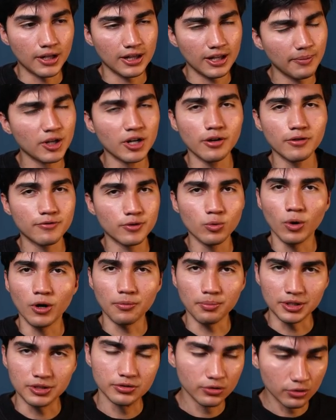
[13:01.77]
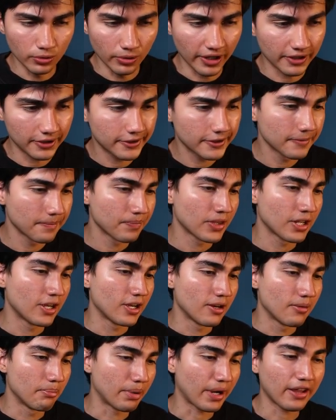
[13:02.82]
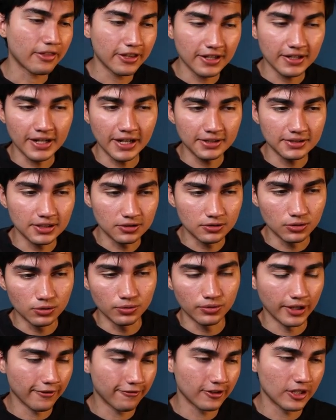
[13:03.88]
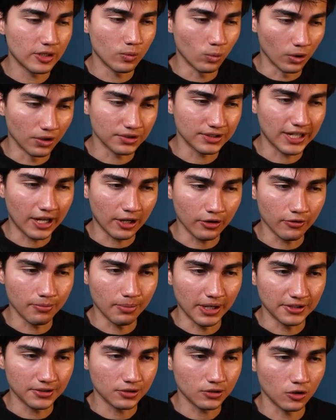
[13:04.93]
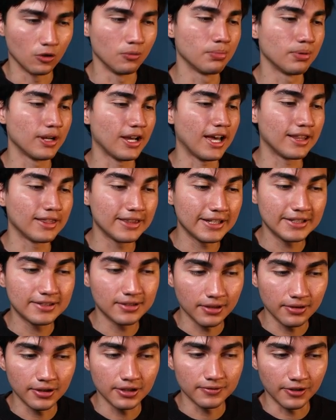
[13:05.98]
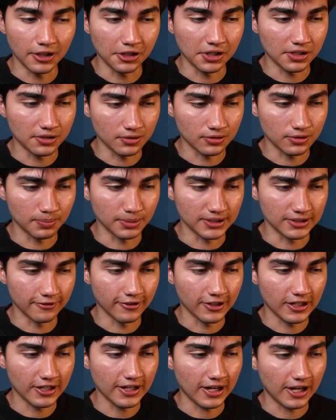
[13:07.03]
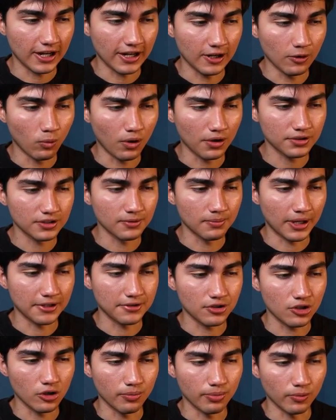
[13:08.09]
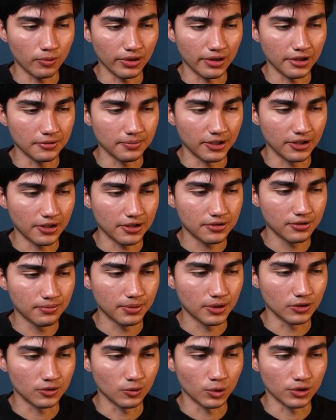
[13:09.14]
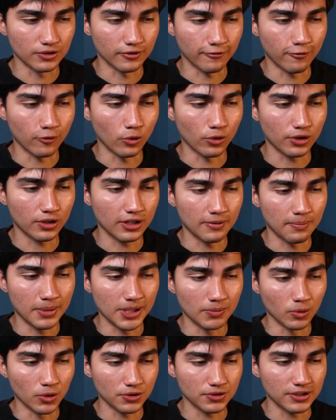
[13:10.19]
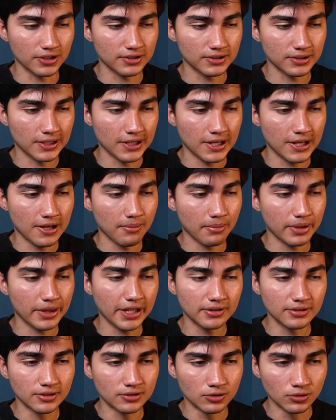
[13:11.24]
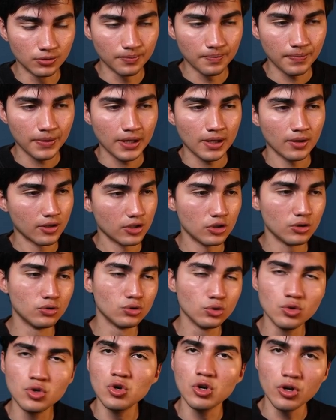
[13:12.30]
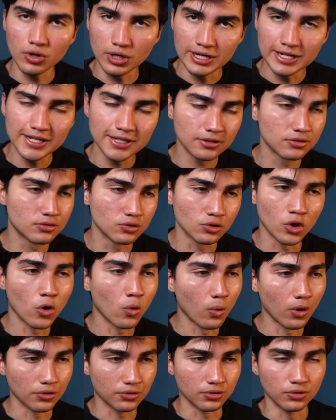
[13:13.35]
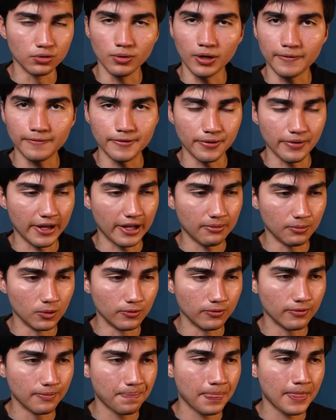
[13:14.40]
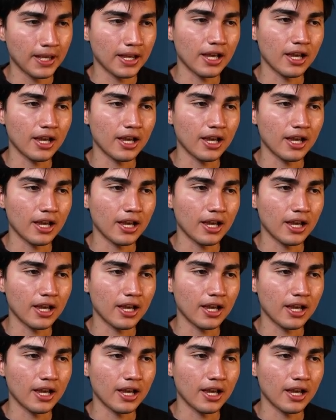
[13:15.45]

Let me know if you want me to do that. But I think 92 definitely was out of my scope, at least in this variation specifically. It was in my scope with this variation because it was a fork, it made more sense. But 92, you do need to know what to do after that move.